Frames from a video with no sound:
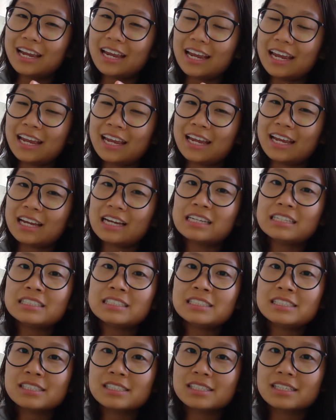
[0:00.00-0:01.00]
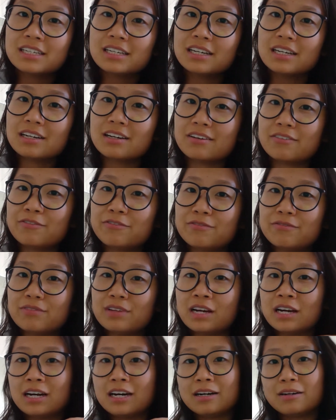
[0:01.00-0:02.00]
and
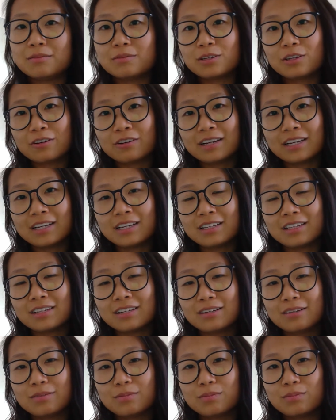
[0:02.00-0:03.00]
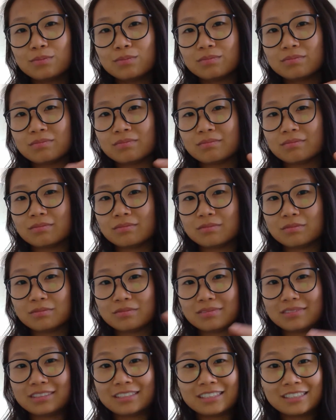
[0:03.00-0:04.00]
um, curriculum
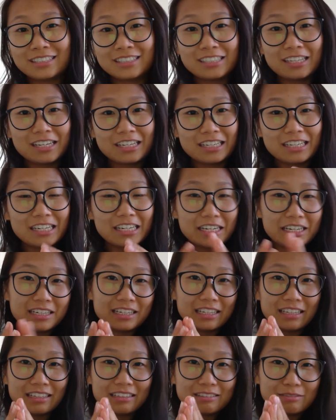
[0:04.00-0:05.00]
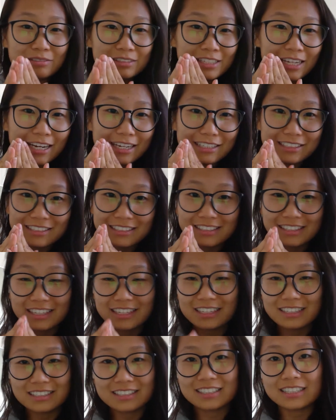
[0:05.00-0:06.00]
studying science
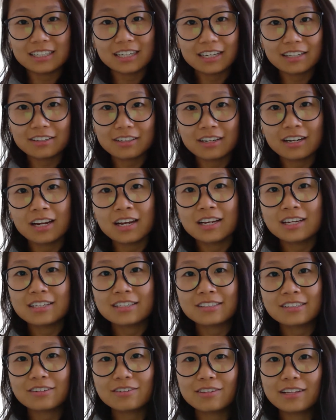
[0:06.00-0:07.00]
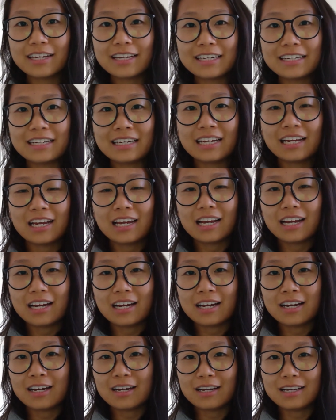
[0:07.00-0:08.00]
thing together. So, they
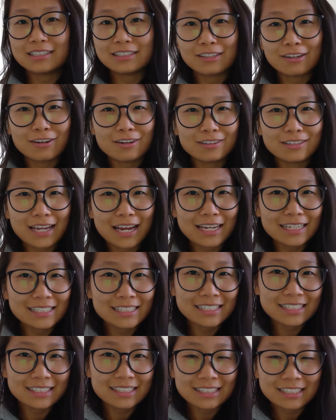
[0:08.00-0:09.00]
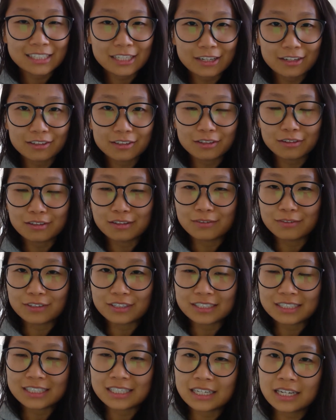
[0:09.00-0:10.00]
uh, it's called AT Still
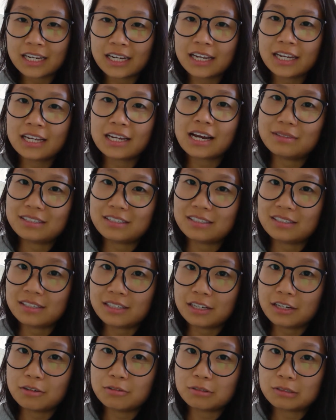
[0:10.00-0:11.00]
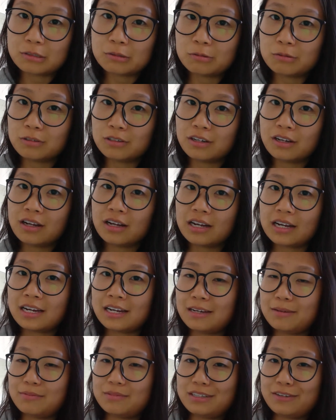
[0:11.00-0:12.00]
University. It's a DO school.
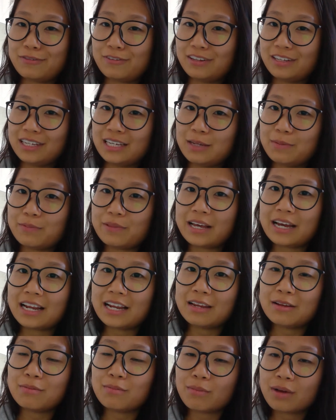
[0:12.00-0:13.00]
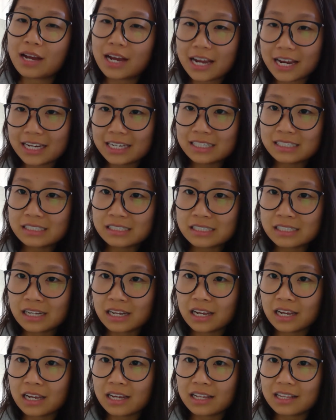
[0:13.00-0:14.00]
Um, definitely keep that in mind
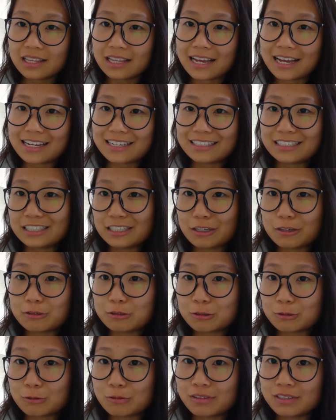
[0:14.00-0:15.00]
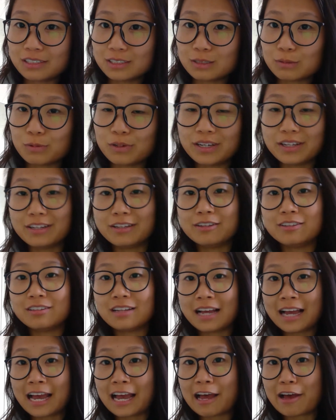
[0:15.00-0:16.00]
that DO schools will
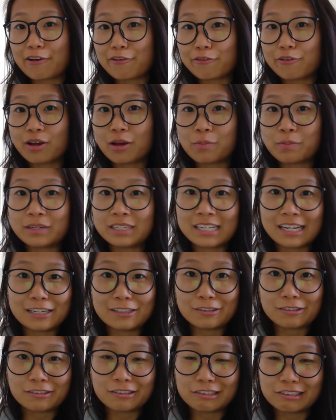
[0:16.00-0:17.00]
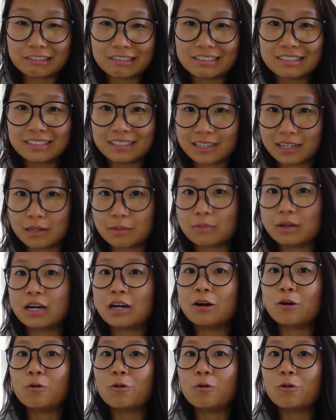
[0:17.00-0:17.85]
have a potential stigma